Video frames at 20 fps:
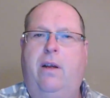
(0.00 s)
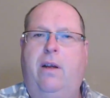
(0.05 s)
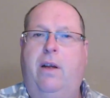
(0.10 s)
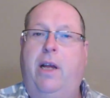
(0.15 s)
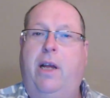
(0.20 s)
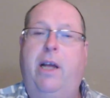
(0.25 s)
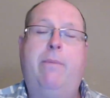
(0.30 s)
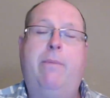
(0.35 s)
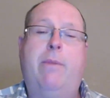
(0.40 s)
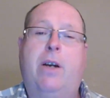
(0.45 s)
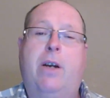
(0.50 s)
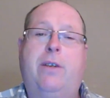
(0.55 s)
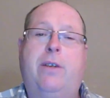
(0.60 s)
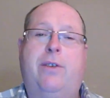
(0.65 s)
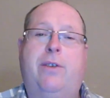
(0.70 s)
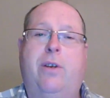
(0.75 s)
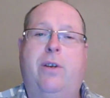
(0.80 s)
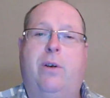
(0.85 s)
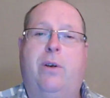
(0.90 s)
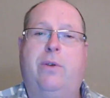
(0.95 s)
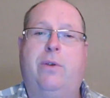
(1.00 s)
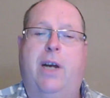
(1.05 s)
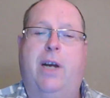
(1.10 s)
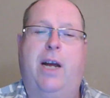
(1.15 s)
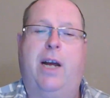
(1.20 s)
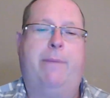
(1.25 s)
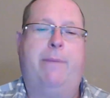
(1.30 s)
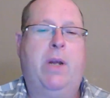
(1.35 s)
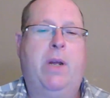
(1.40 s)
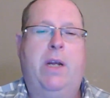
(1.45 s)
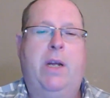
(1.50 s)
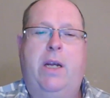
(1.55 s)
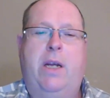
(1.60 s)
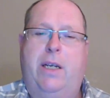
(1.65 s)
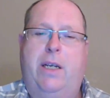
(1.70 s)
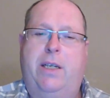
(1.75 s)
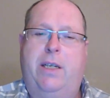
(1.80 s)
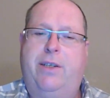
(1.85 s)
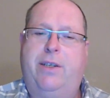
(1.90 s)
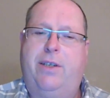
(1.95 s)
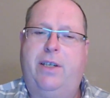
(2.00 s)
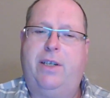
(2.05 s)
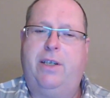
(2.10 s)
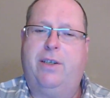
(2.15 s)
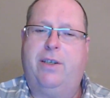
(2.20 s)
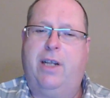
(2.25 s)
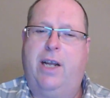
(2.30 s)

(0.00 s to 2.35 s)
In Marx's own time, he sees